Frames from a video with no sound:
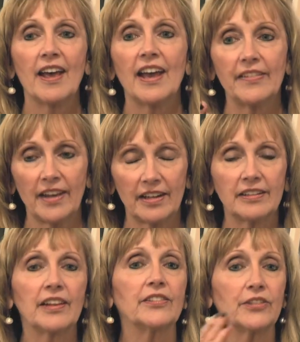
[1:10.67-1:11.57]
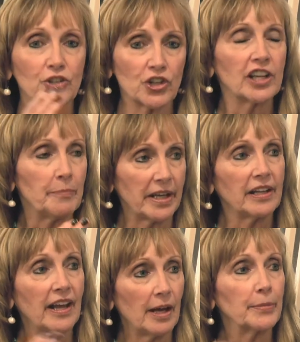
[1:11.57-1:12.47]
and then she can make
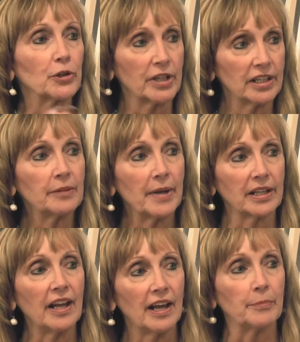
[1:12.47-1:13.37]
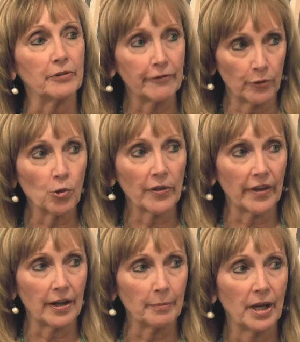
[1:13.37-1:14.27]
it happen or he can make it happen for
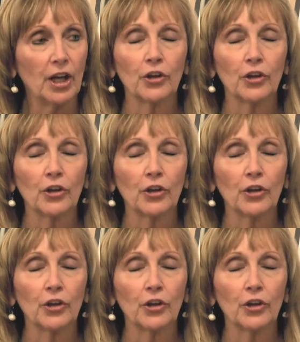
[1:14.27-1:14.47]
them.